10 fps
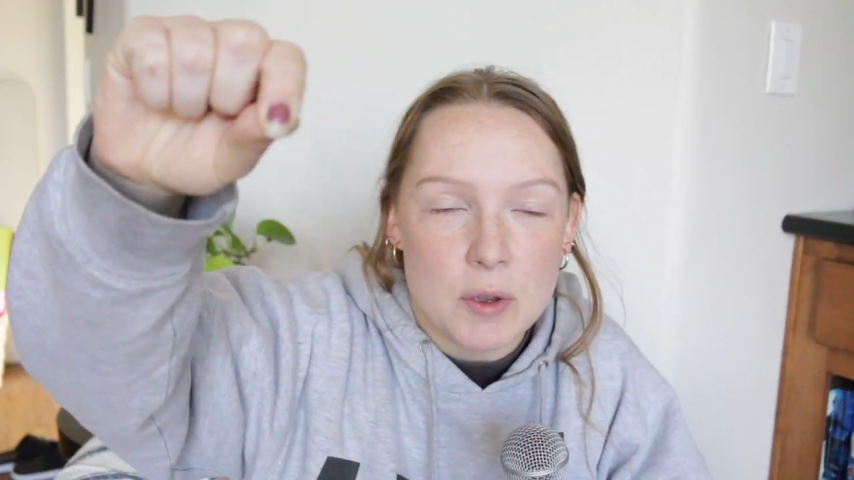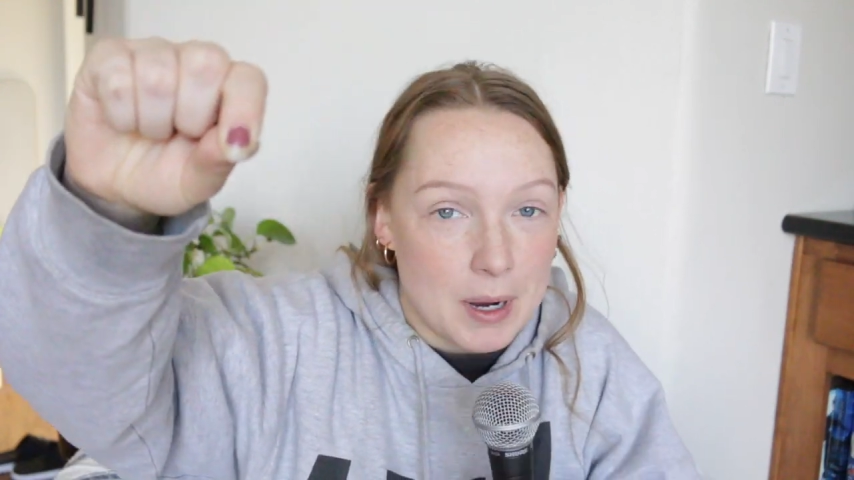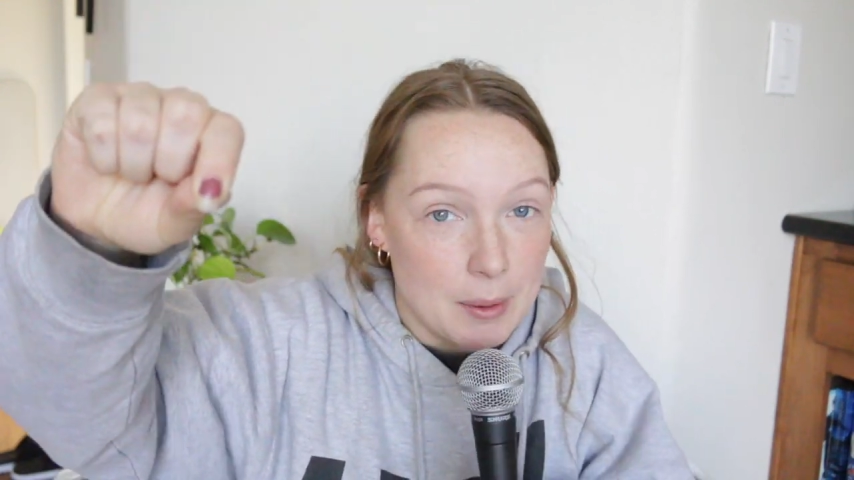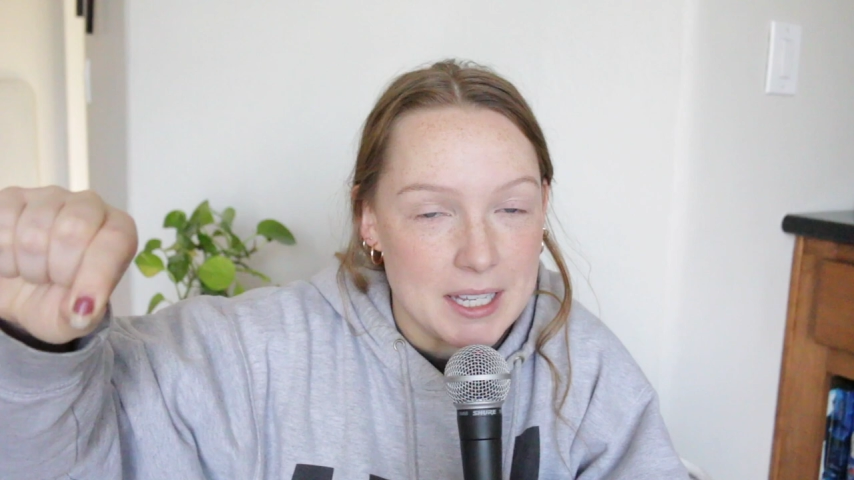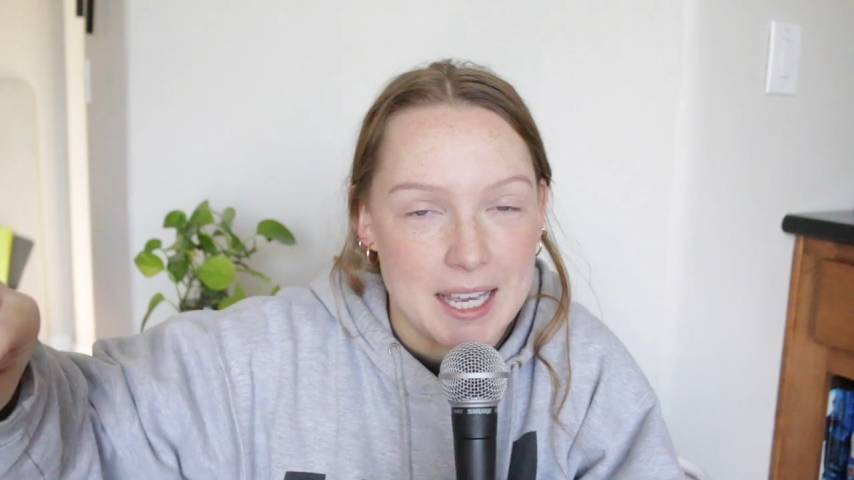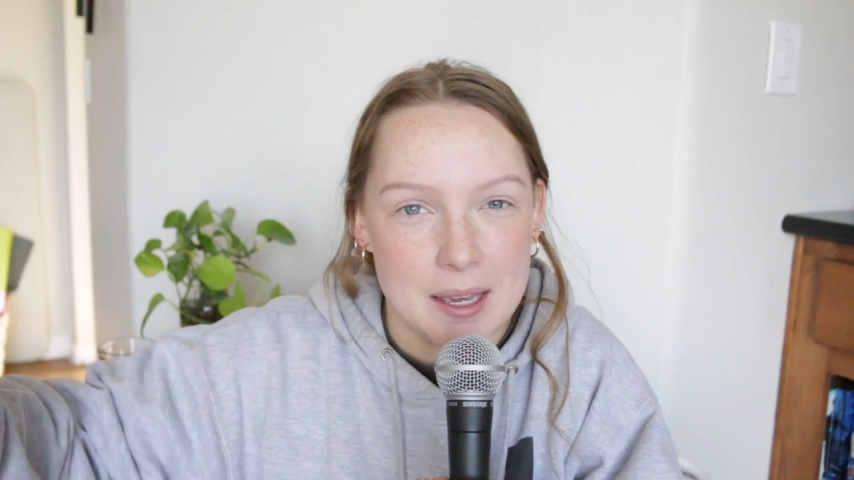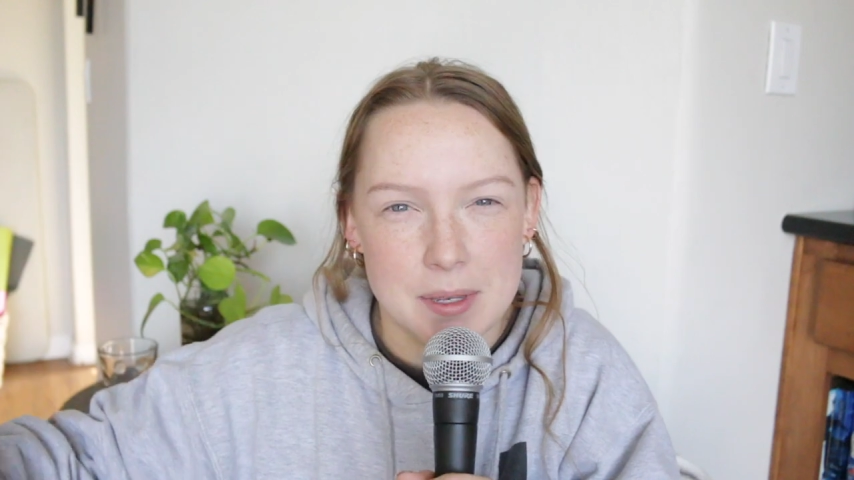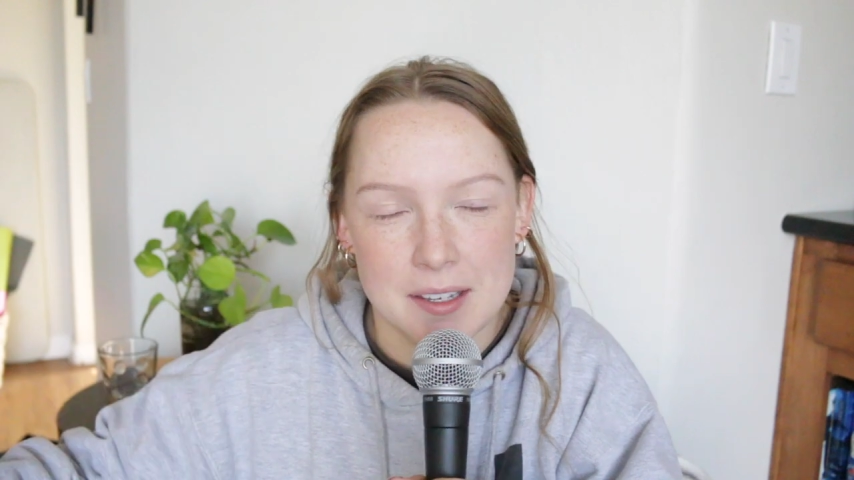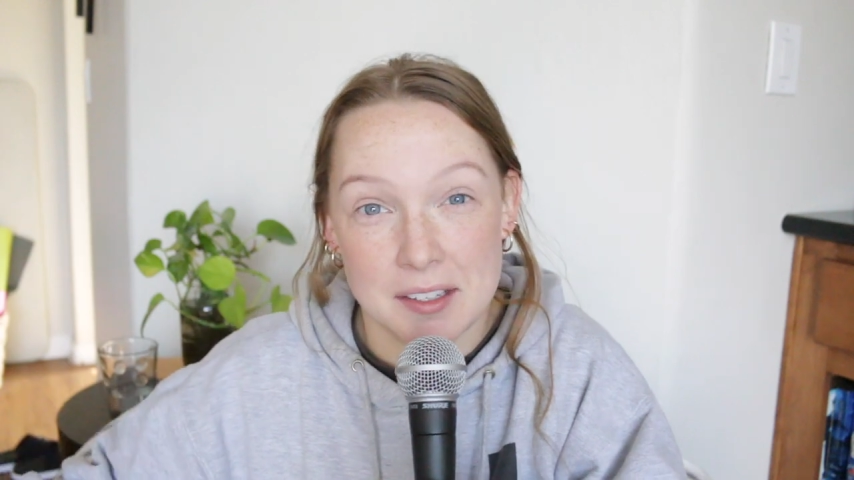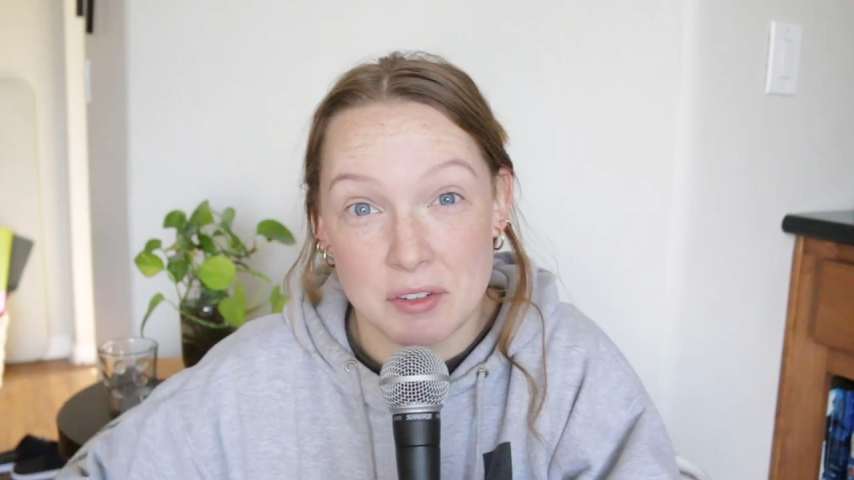Probably can't
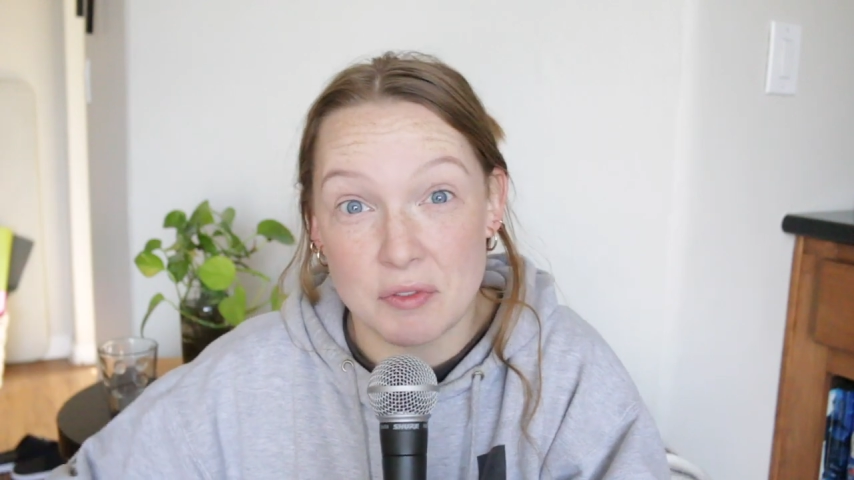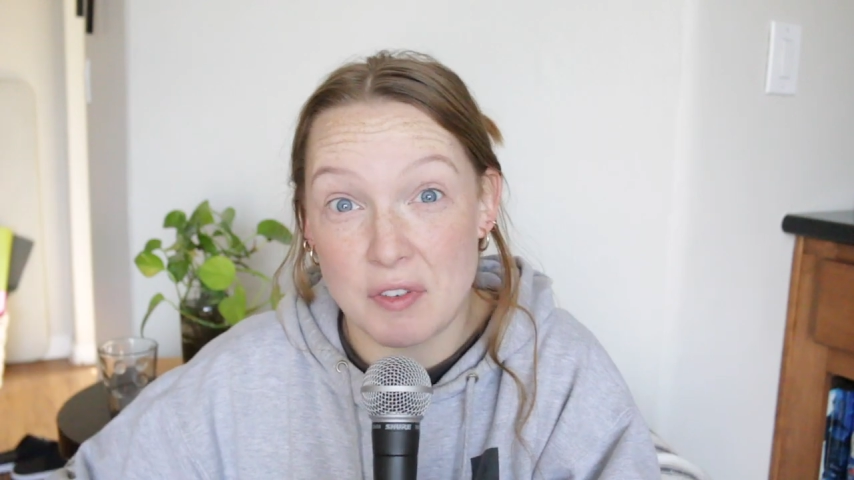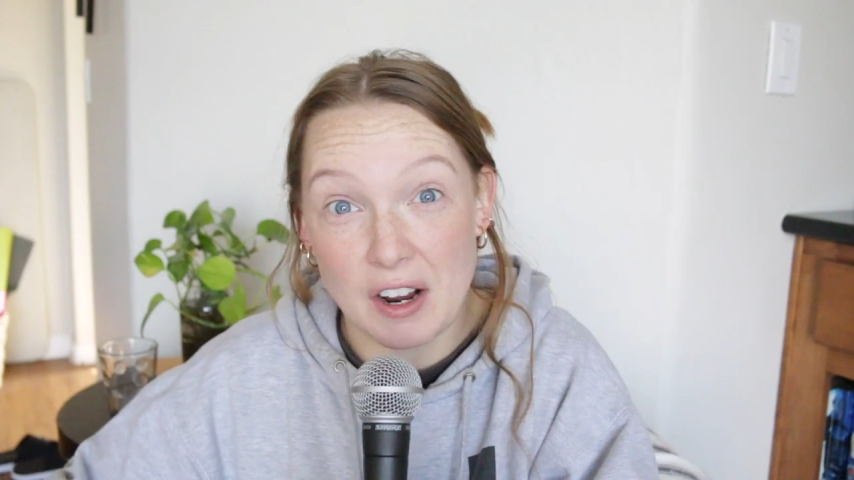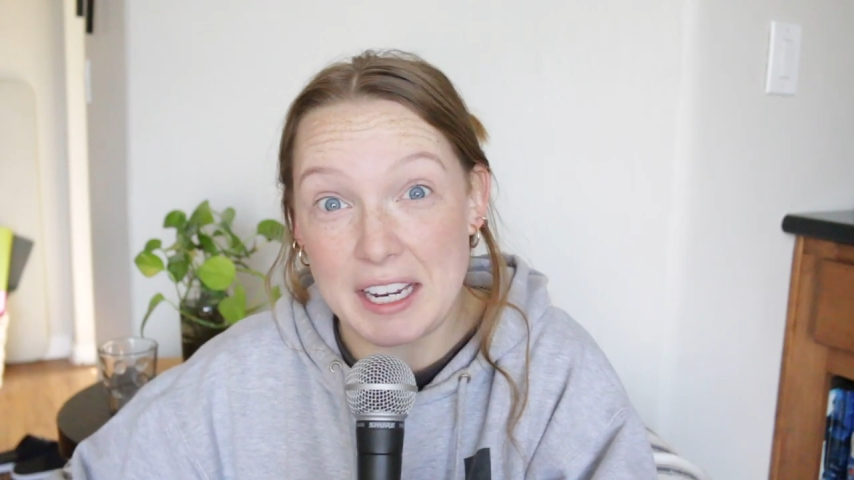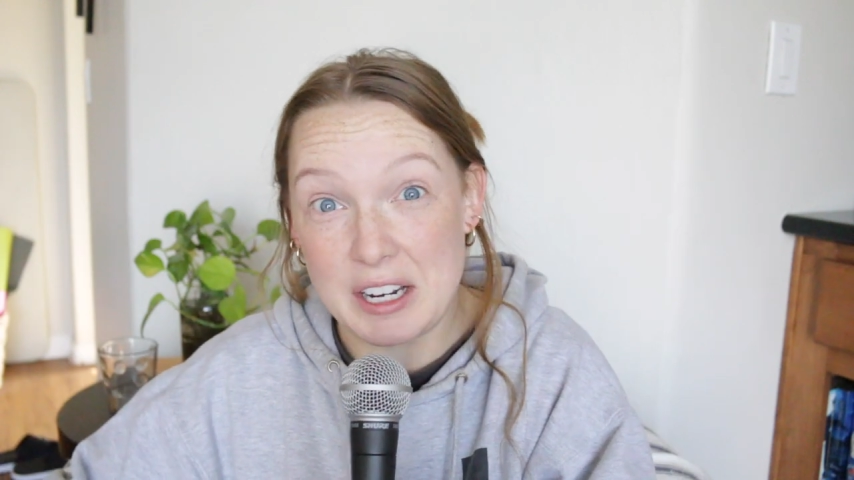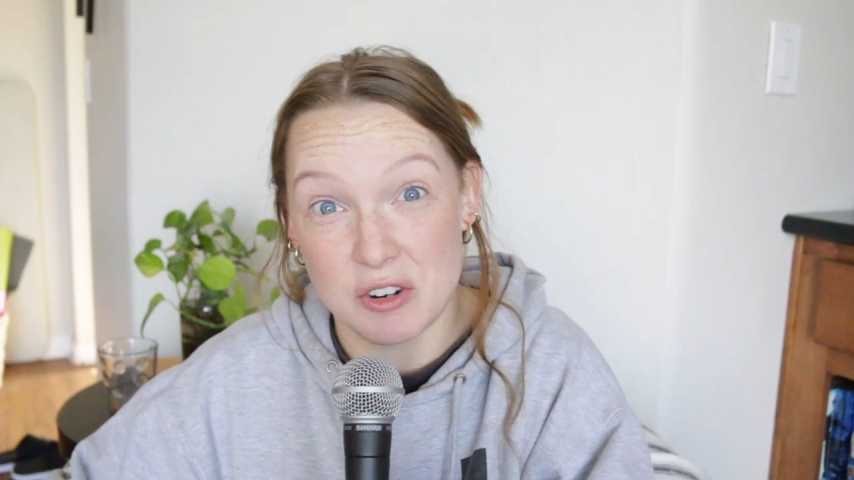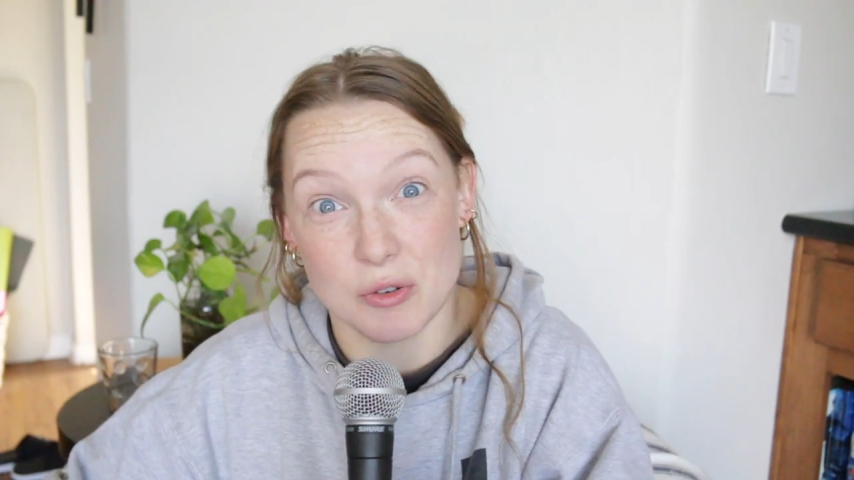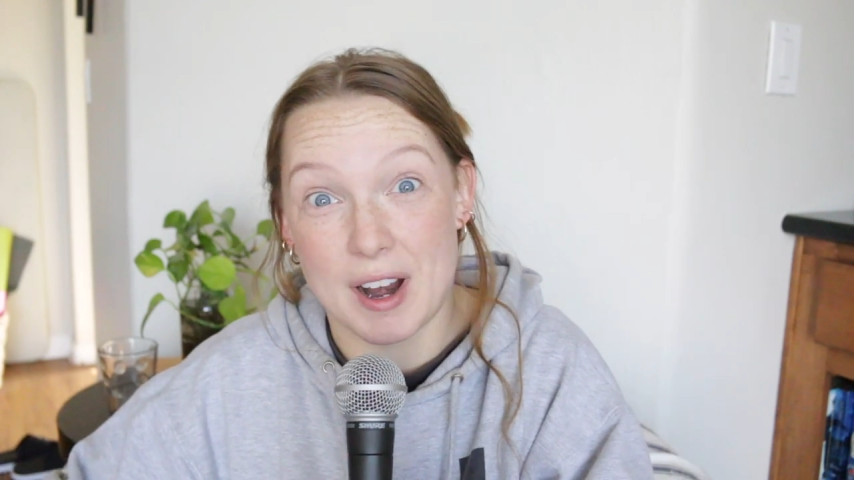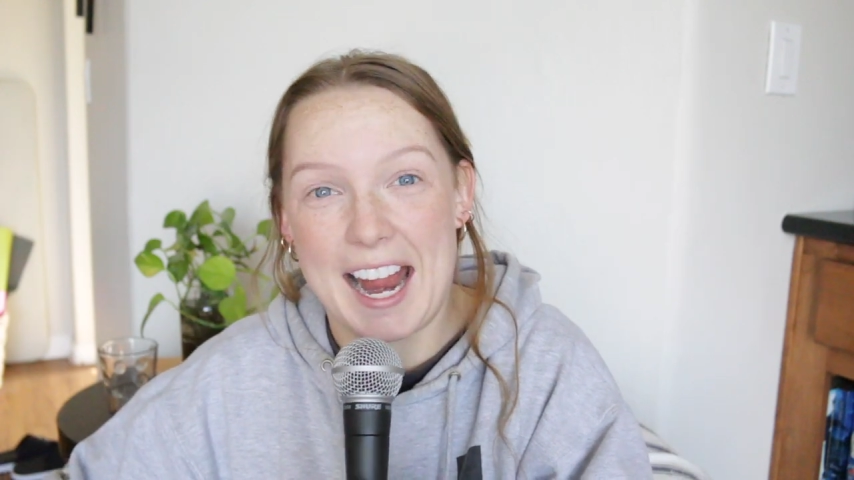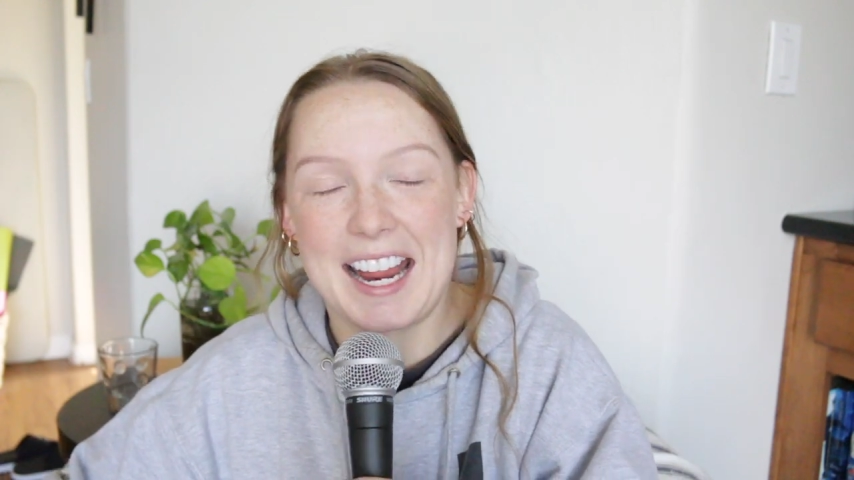because it's fucking
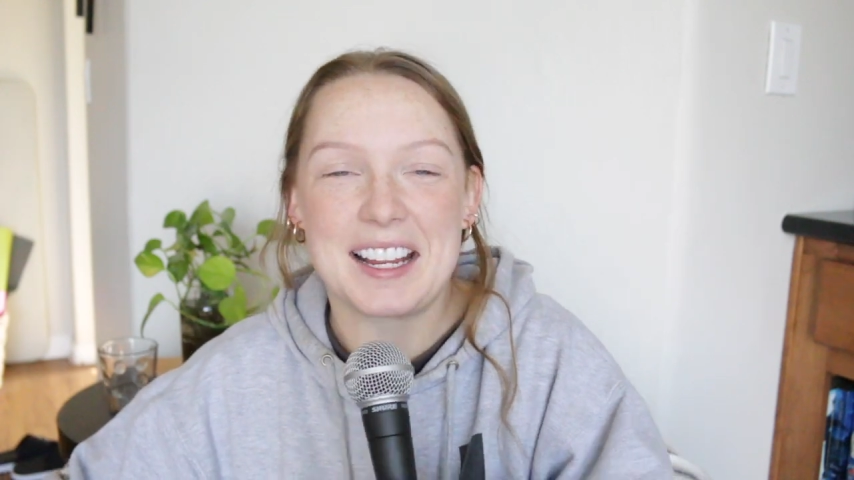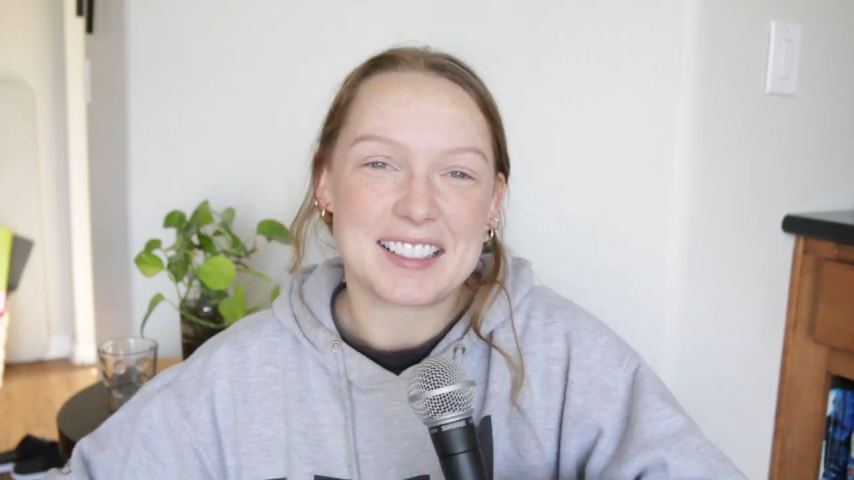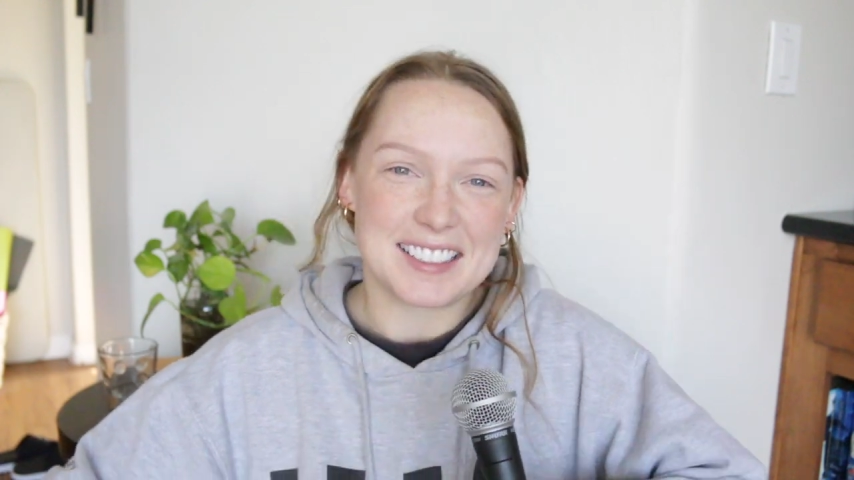gray.